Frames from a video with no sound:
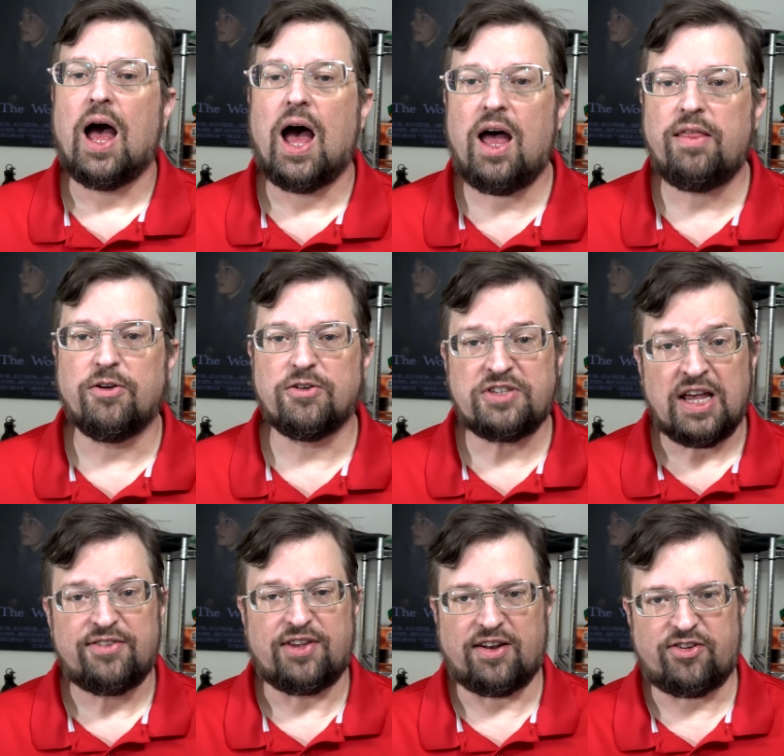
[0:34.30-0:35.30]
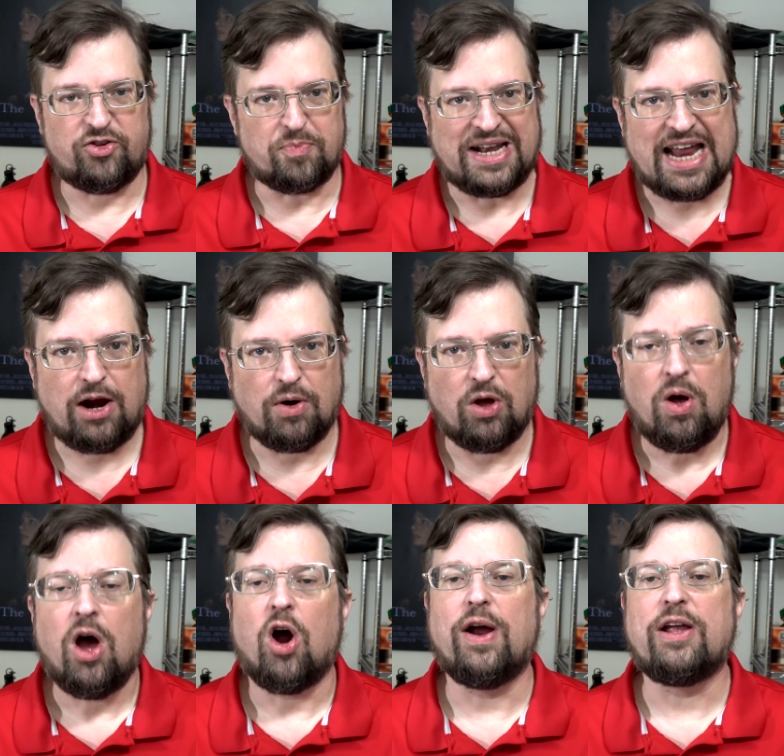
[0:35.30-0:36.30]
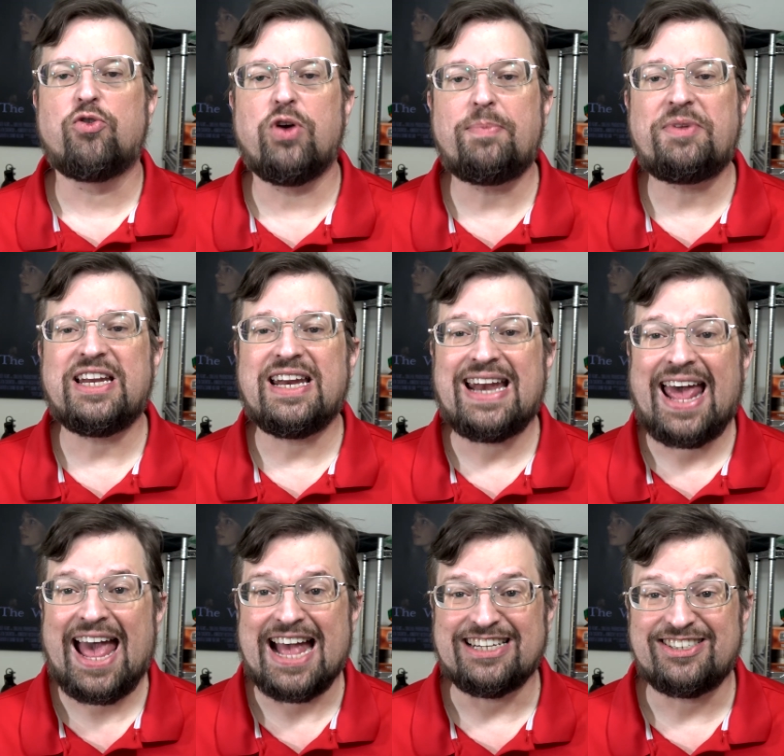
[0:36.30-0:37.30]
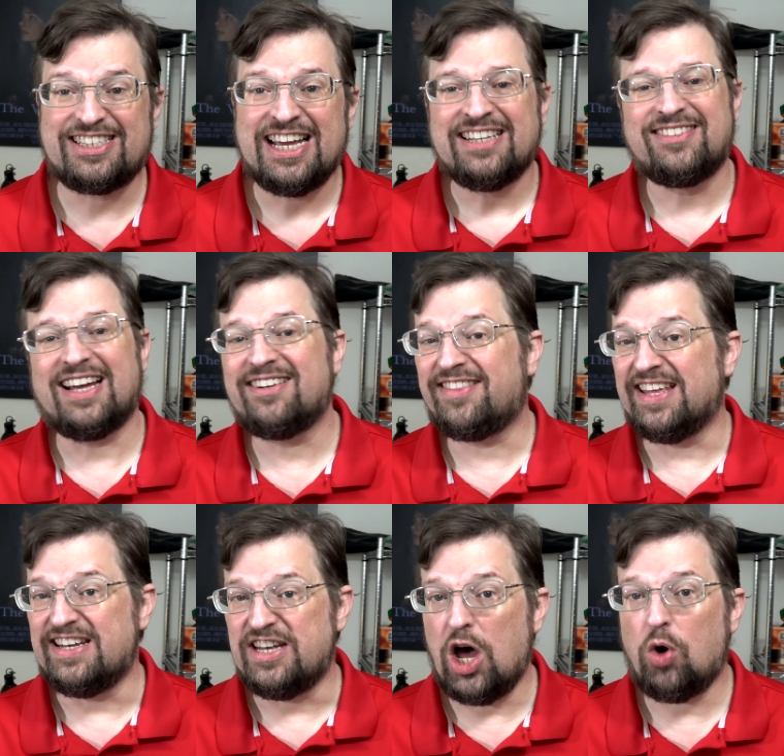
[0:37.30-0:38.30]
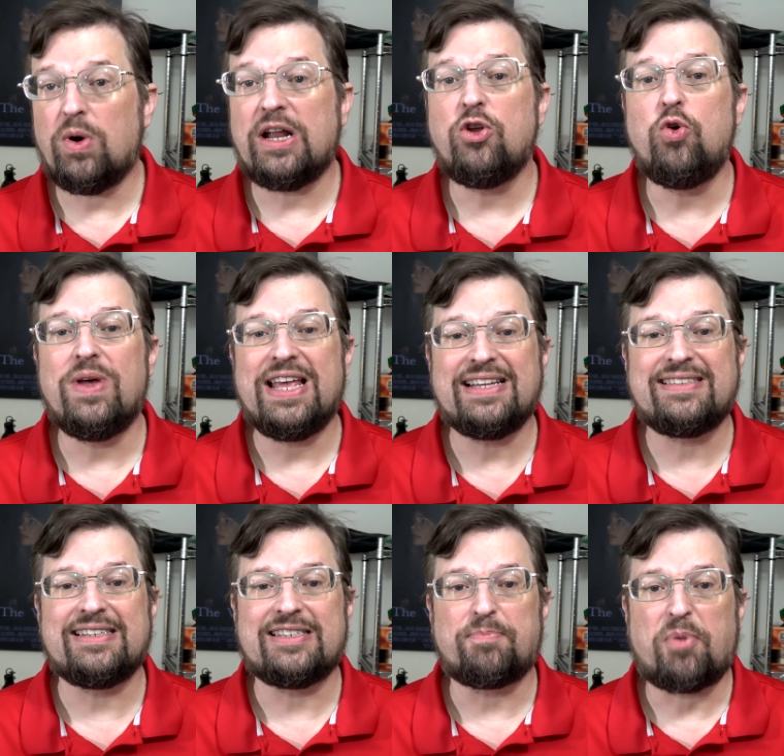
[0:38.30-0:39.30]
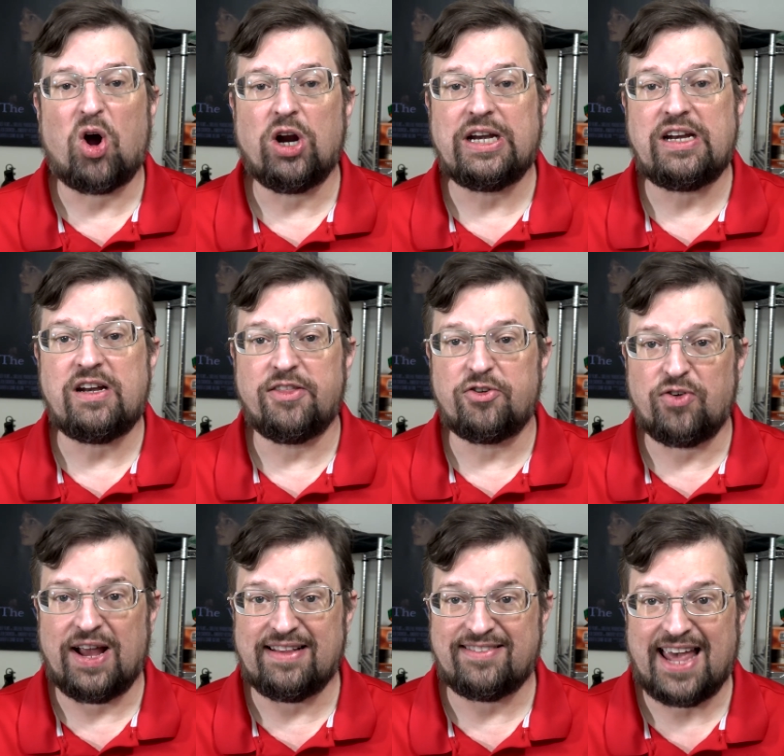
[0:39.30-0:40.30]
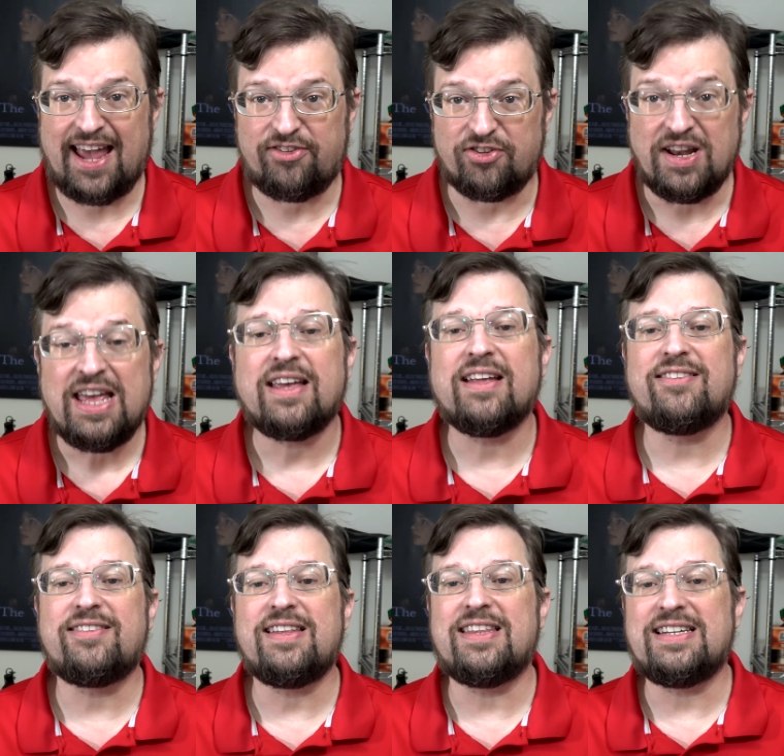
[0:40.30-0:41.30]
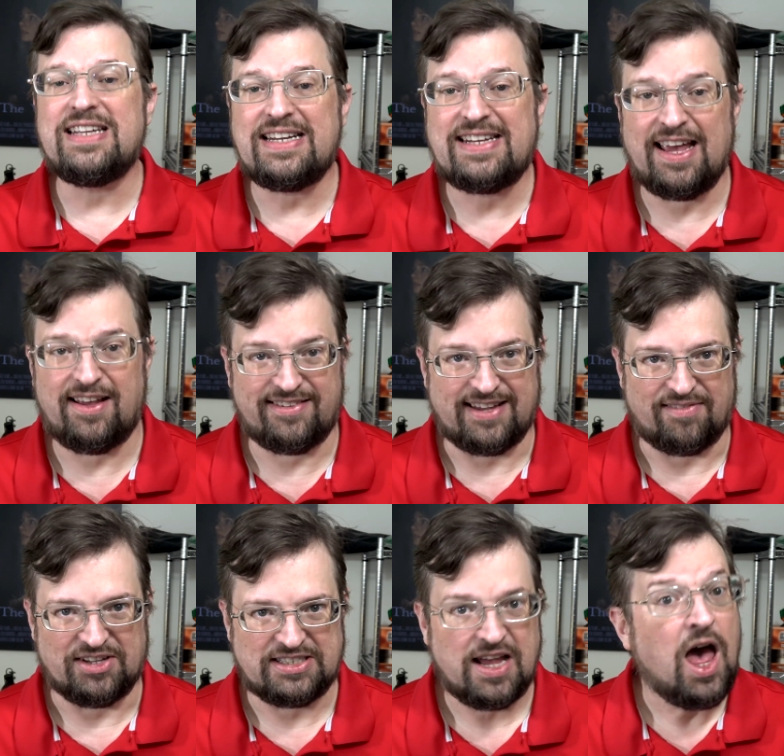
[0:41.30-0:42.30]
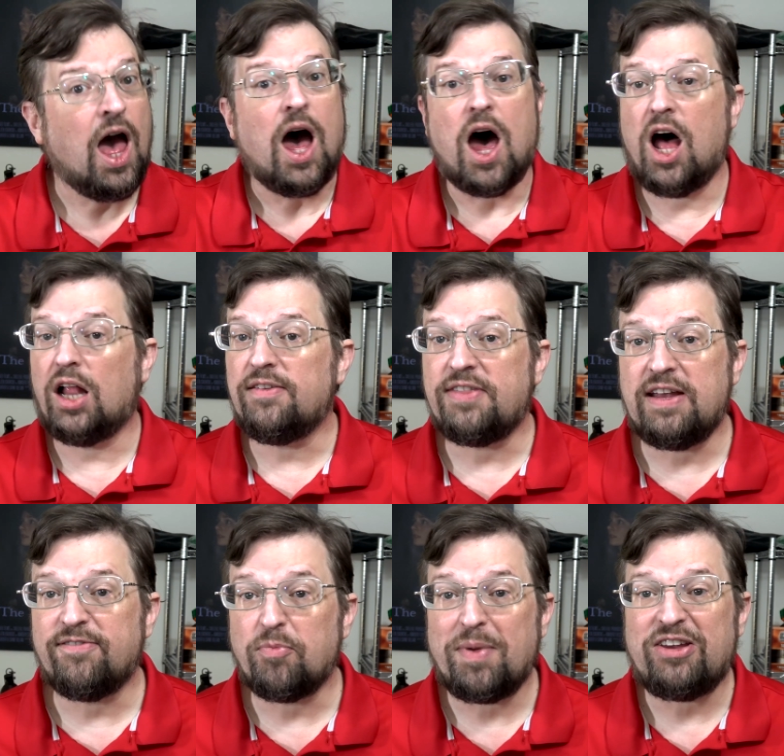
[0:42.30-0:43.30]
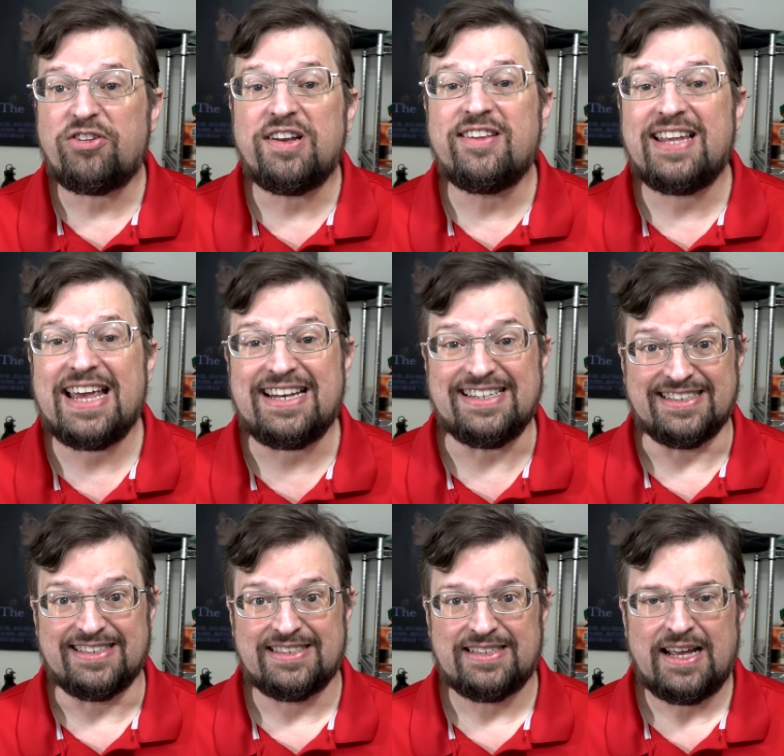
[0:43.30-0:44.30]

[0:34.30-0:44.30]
Others, such as Monero, are encrypted and hashed, such that no one who isn't a party to the transaction can see the details of it. All of the information is hidden.